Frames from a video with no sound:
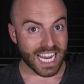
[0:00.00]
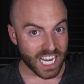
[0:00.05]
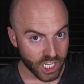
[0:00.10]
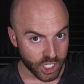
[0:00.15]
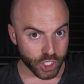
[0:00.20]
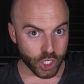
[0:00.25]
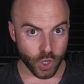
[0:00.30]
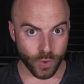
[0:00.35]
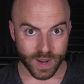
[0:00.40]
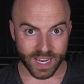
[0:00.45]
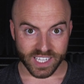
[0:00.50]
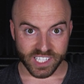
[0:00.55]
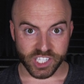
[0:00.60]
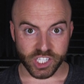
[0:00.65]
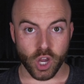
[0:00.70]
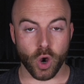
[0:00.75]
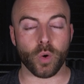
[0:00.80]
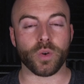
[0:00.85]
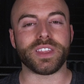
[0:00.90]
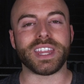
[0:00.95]
In doing
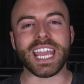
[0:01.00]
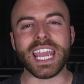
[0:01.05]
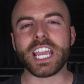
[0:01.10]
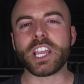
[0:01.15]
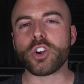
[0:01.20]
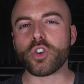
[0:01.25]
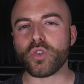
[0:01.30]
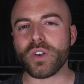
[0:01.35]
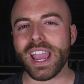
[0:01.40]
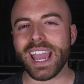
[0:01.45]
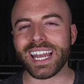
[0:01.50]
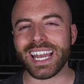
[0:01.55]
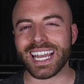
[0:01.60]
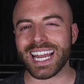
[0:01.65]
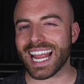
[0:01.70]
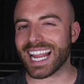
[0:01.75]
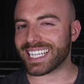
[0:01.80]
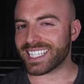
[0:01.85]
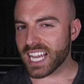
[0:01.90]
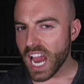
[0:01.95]
so, they created
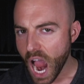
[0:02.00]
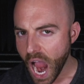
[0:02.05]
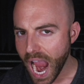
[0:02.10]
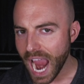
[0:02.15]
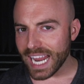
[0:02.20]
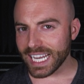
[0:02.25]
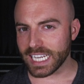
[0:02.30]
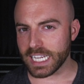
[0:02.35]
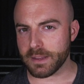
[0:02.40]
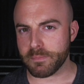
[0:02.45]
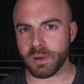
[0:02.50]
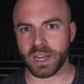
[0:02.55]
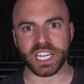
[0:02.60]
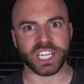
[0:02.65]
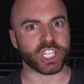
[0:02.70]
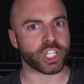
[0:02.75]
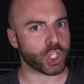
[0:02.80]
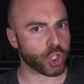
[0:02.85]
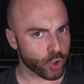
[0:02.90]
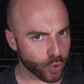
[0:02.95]
a tiny but
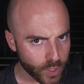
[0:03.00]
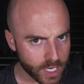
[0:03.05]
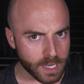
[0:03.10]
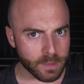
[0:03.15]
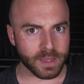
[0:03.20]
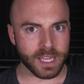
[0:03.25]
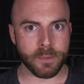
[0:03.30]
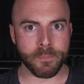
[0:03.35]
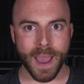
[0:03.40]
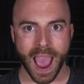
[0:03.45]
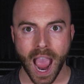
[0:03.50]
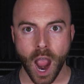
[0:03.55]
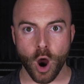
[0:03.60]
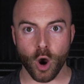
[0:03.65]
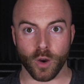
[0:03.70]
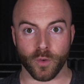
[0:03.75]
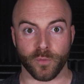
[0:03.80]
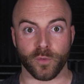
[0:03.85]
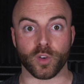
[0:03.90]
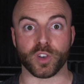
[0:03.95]
extremely
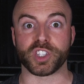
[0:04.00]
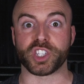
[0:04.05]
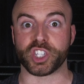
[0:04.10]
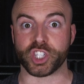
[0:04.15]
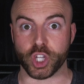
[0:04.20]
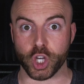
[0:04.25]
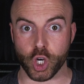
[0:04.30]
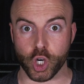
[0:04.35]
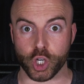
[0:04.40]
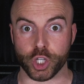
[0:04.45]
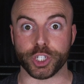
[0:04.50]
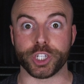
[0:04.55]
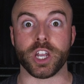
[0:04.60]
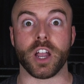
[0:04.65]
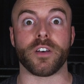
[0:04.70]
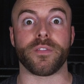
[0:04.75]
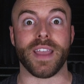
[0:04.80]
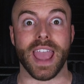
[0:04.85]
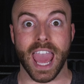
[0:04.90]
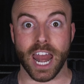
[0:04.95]
powerful surge
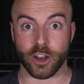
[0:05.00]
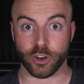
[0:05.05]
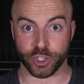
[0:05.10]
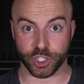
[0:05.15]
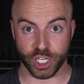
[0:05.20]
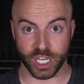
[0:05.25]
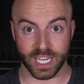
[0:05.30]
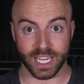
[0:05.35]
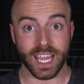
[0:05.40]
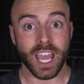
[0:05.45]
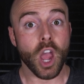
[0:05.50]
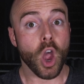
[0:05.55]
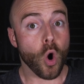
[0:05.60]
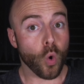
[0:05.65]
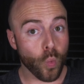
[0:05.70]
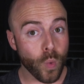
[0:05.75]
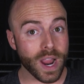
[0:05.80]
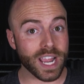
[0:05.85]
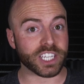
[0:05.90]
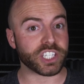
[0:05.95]
of energy,
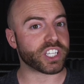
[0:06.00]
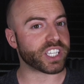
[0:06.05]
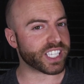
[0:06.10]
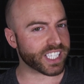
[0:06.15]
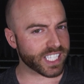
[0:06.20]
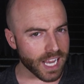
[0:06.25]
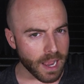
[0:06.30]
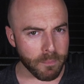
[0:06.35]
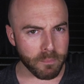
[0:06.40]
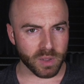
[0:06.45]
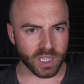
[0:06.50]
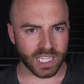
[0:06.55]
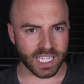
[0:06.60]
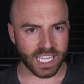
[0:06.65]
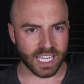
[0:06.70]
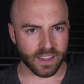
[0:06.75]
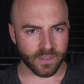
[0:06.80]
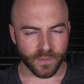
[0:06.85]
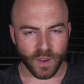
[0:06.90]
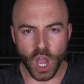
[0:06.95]
which some
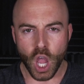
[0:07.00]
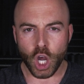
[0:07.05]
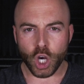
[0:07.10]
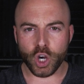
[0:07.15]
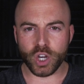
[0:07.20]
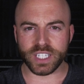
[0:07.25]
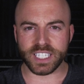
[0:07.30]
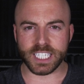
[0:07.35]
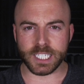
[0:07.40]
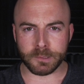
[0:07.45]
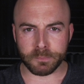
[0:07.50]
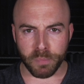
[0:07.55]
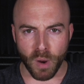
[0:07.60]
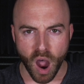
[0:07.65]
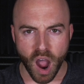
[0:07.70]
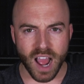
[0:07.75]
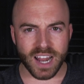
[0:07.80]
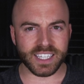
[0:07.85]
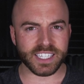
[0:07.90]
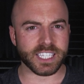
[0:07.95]
believe could
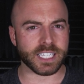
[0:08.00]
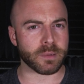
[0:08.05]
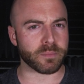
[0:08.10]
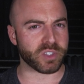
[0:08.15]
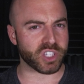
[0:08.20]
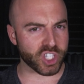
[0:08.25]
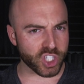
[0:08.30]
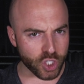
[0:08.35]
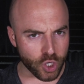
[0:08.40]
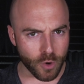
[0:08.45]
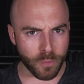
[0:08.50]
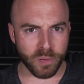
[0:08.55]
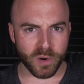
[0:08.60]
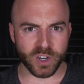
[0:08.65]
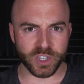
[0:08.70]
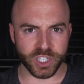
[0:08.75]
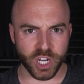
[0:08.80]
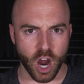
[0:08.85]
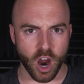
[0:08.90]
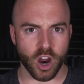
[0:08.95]
spawn some super
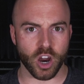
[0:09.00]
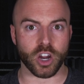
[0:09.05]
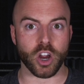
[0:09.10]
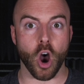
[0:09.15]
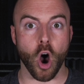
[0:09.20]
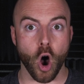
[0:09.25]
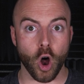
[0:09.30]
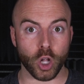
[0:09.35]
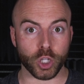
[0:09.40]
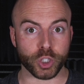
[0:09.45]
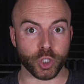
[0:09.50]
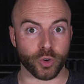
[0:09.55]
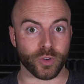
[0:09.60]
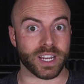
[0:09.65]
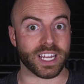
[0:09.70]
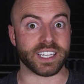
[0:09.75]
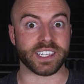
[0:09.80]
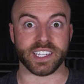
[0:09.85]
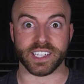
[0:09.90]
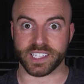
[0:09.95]
dark alternate